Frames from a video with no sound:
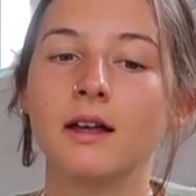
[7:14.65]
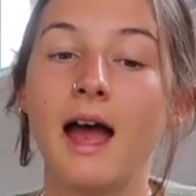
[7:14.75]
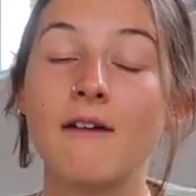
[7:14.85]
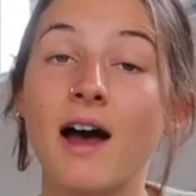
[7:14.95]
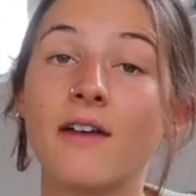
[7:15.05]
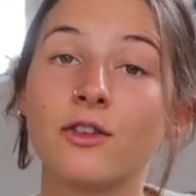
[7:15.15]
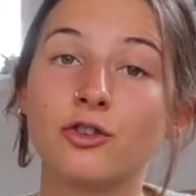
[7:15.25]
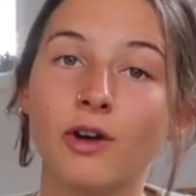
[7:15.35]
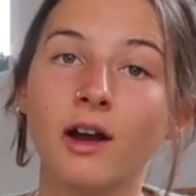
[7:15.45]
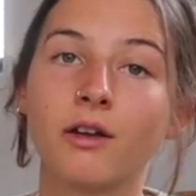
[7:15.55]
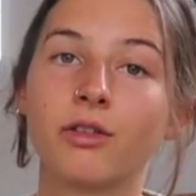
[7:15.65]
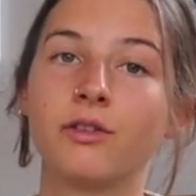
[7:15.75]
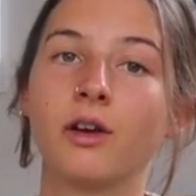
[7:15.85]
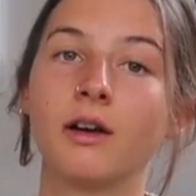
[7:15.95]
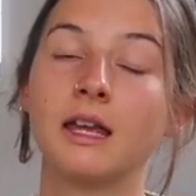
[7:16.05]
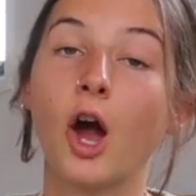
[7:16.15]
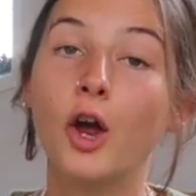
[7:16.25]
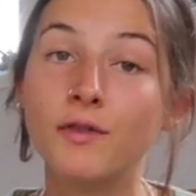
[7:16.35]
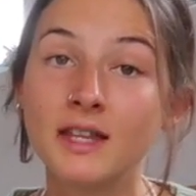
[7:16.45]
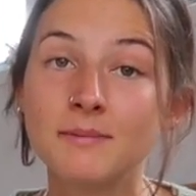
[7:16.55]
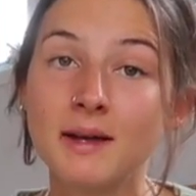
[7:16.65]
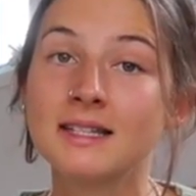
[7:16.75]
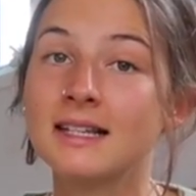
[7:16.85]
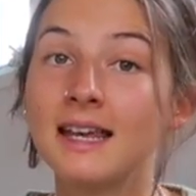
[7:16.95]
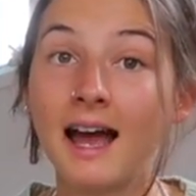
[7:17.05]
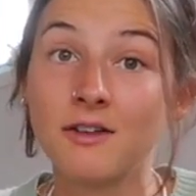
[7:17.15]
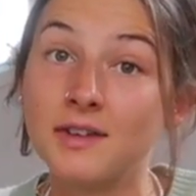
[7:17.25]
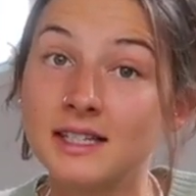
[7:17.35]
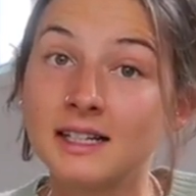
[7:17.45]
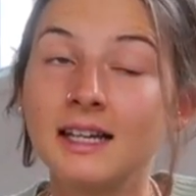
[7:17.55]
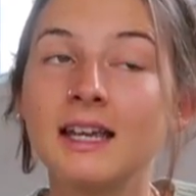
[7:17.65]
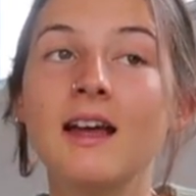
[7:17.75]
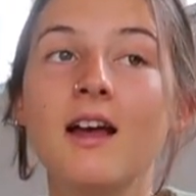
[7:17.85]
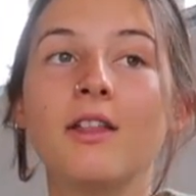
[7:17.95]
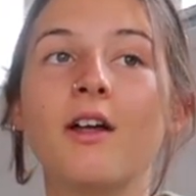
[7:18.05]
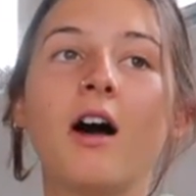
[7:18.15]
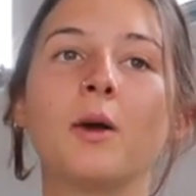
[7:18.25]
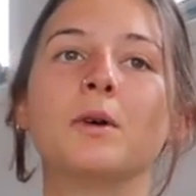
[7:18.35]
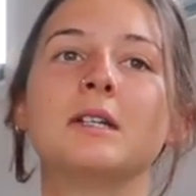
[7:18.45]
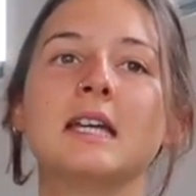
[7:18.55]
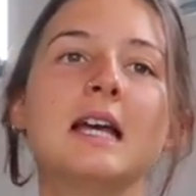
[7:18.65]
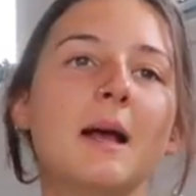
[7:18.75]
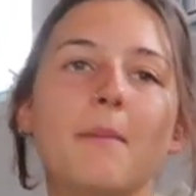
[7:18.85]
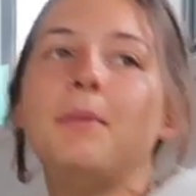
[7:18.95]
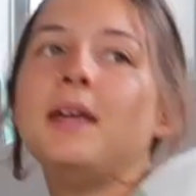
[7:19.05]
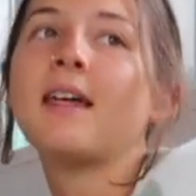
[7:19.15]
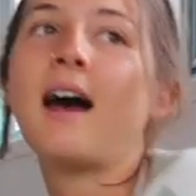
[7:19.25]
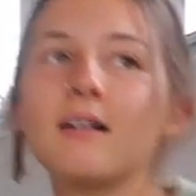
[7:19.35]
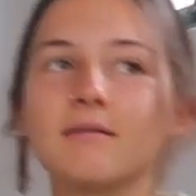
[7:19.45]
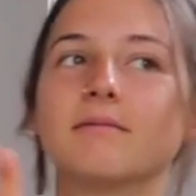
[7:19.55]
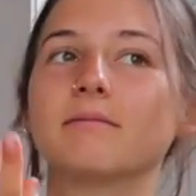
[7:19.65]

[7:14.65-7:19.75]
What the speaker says: ever had the strength to get over this mentally and physically, that I would be that